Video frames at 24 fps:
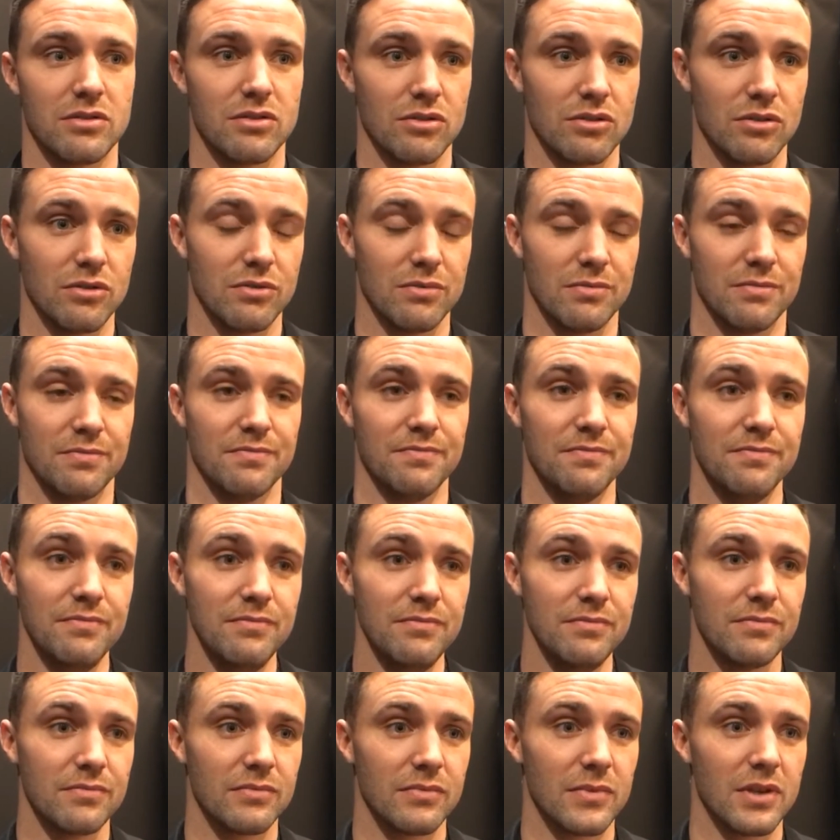So
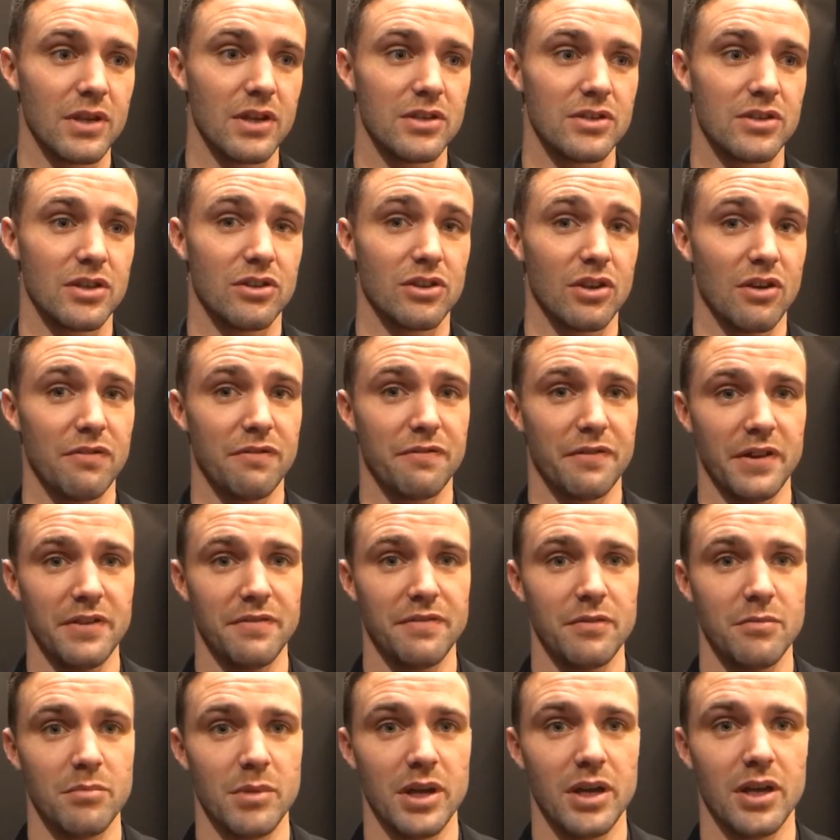it's a tough
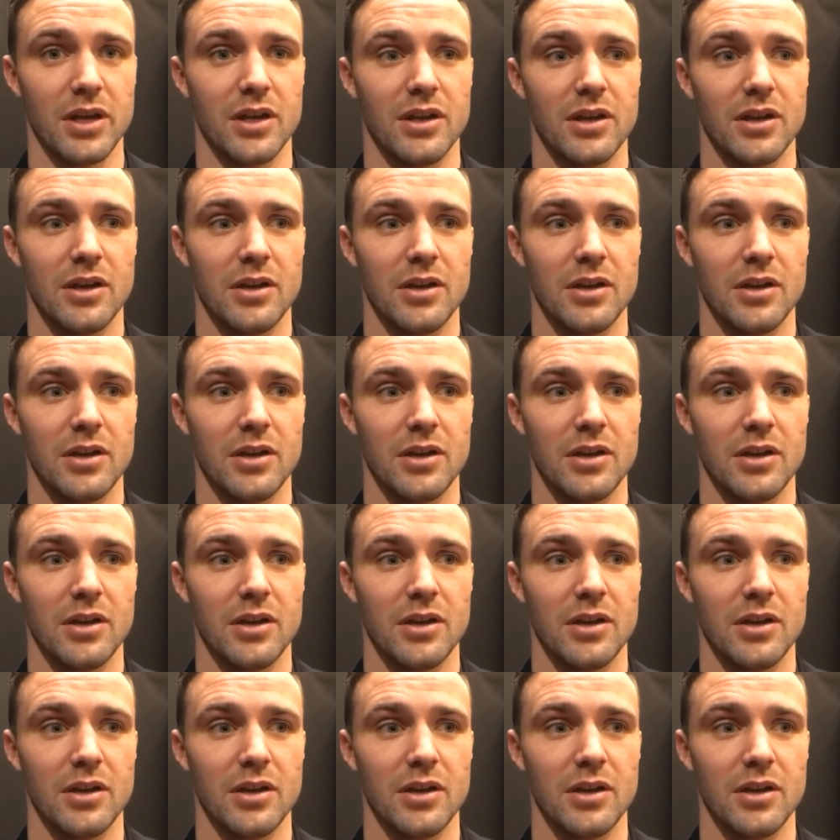fight for me,